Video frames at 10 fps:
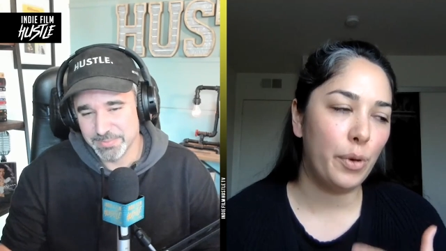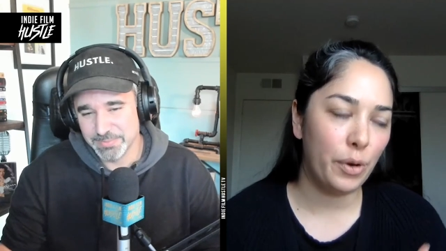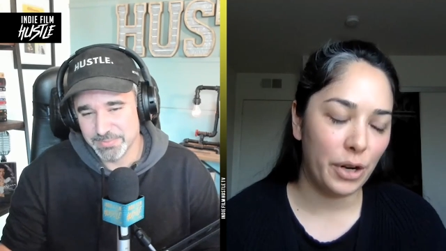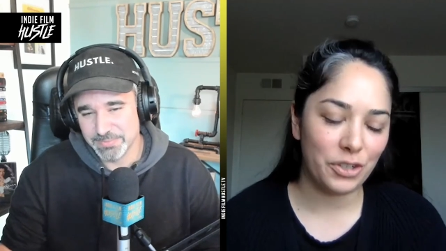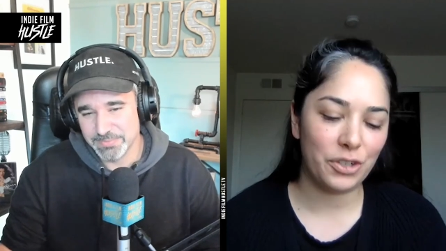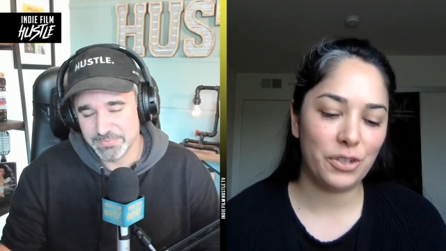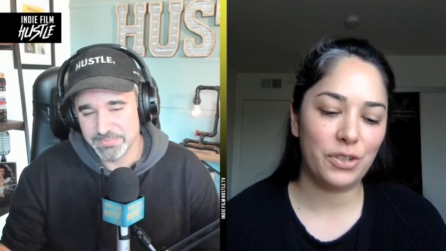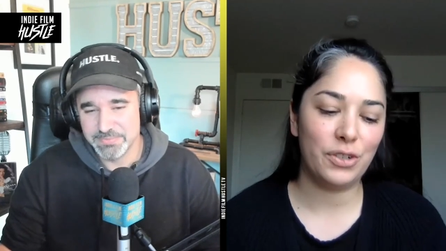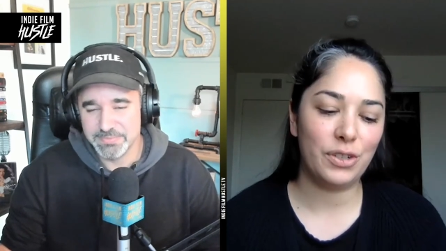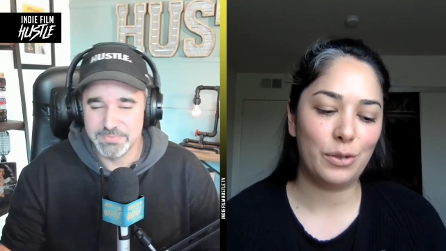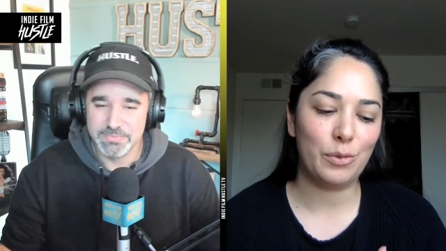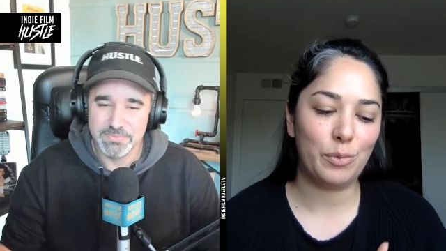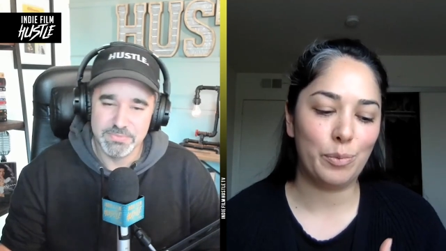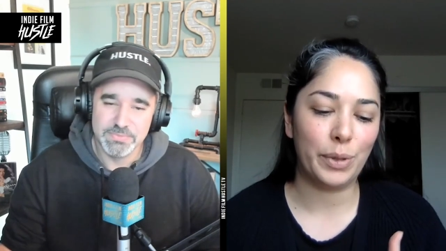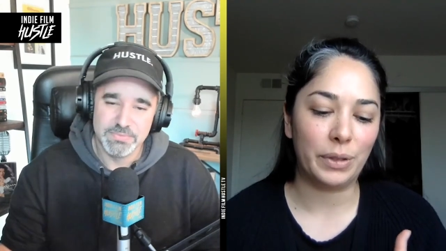Speaker 1: push
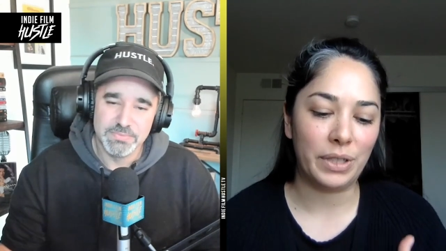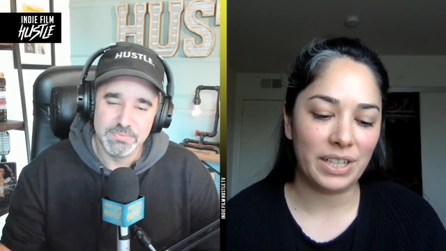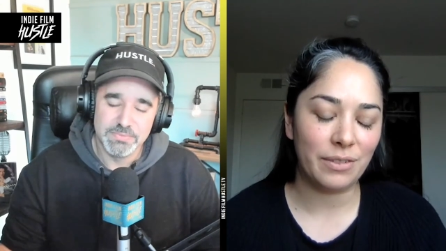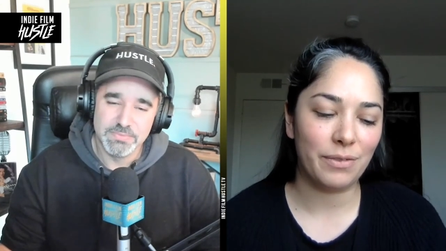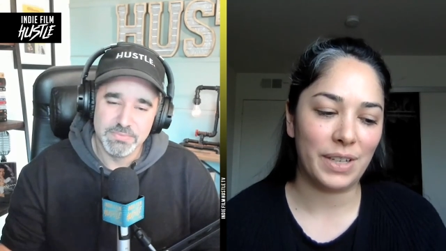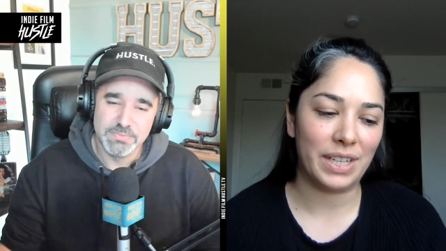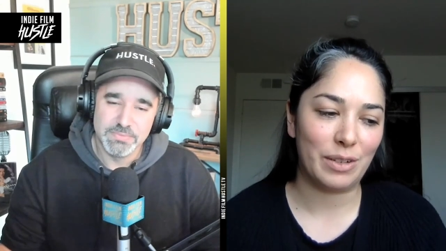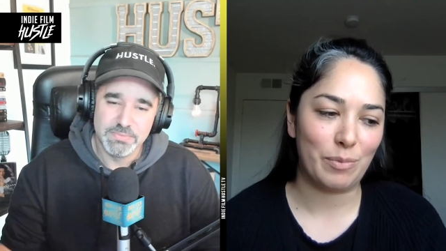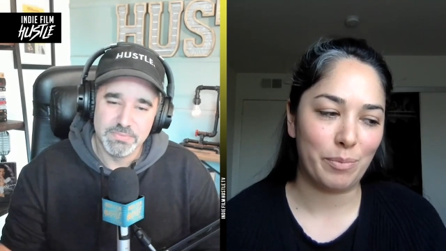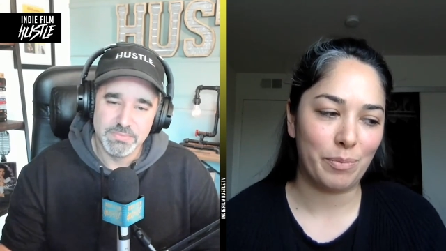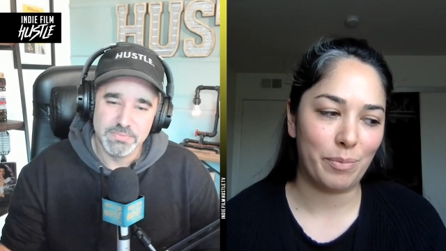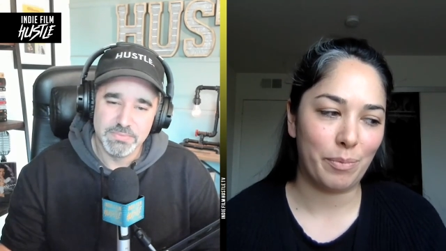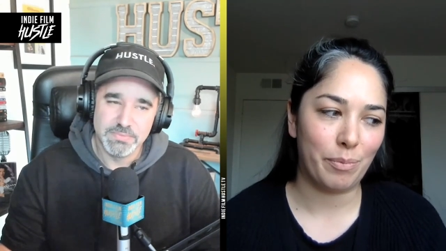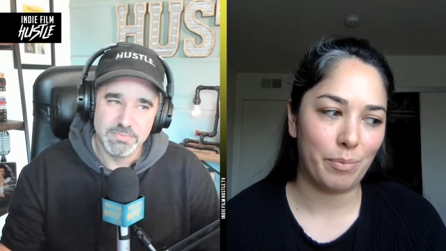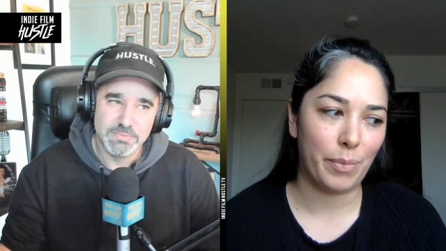to believe in
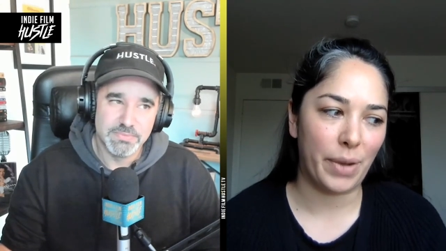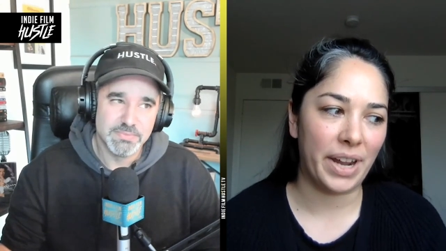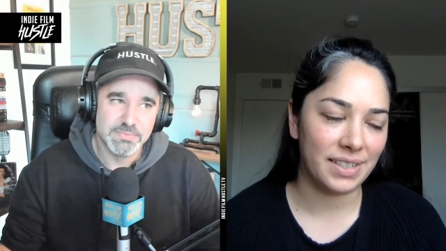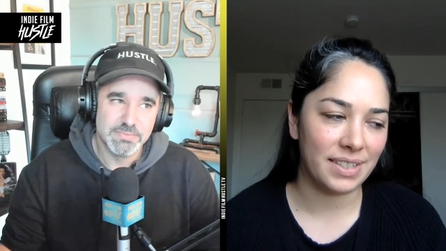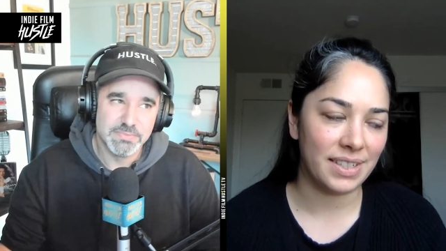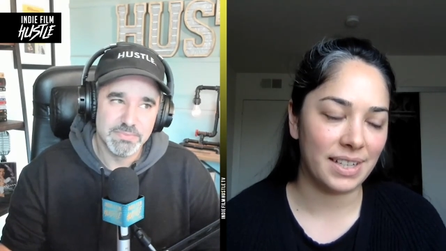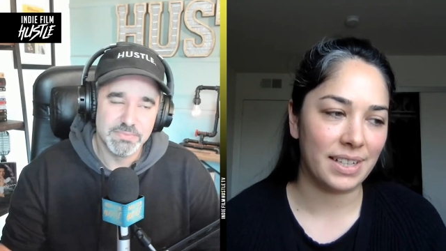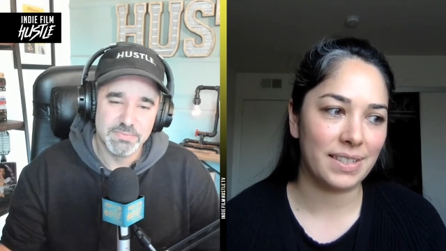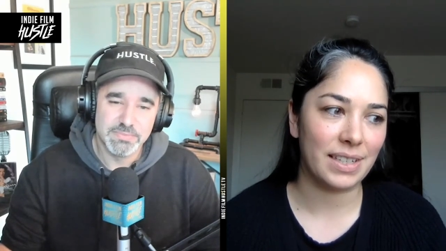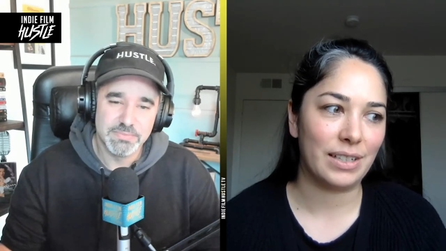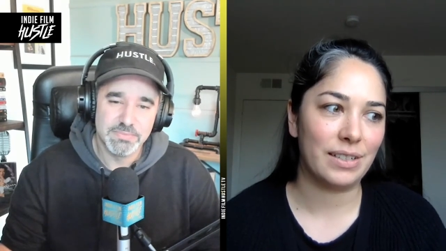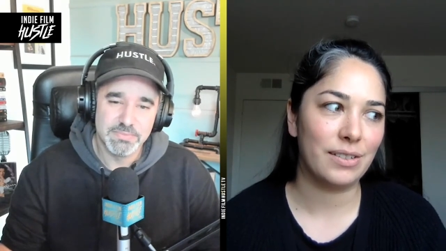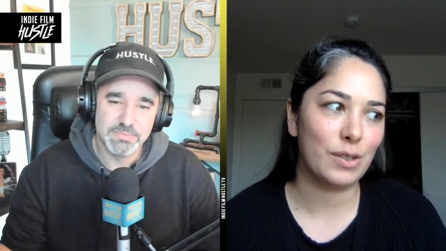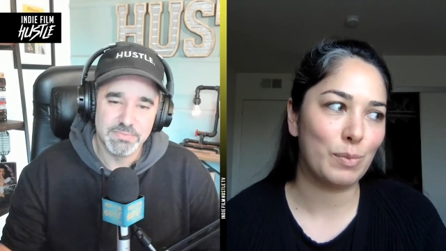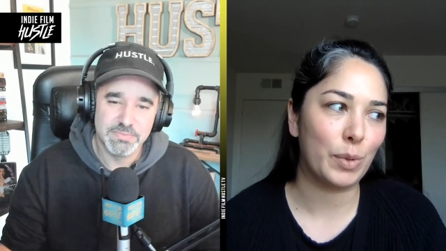my instincts
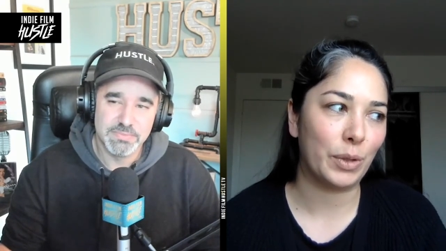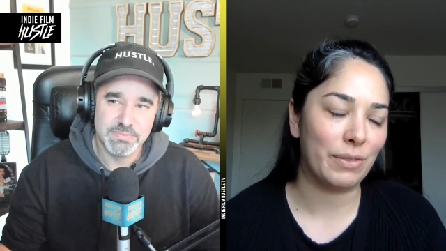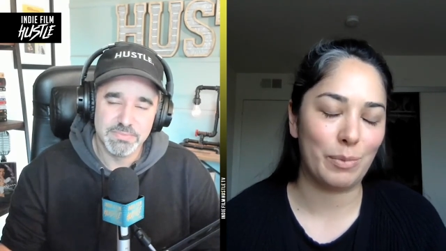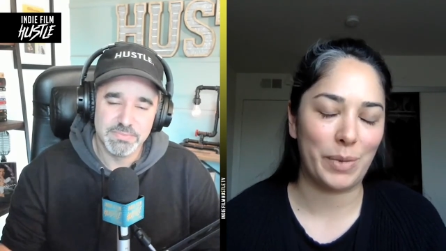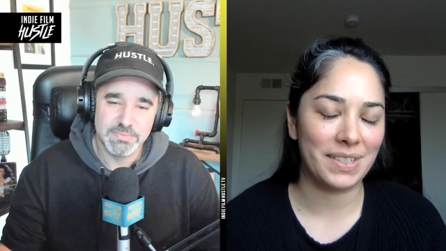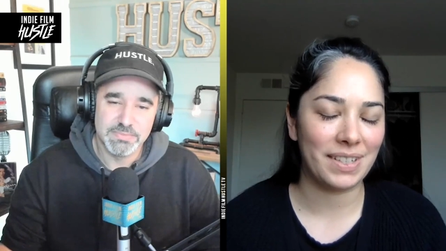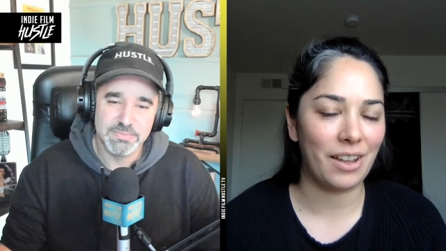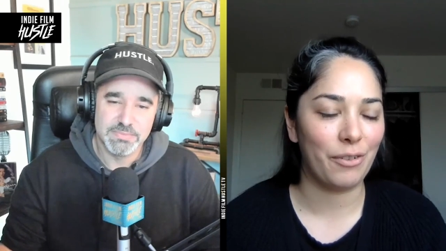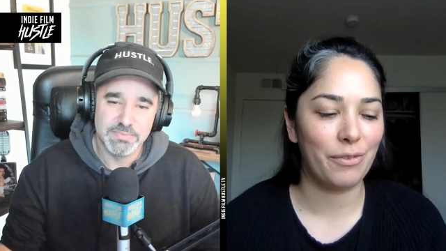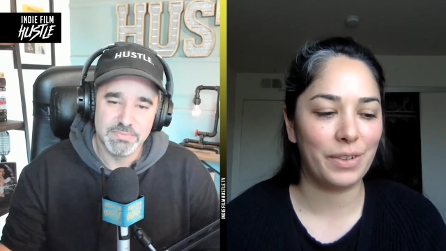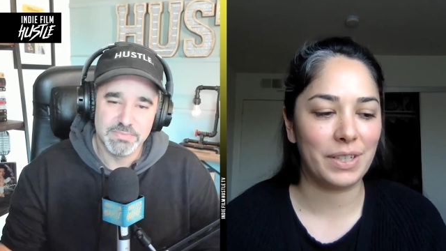and just believe in myself.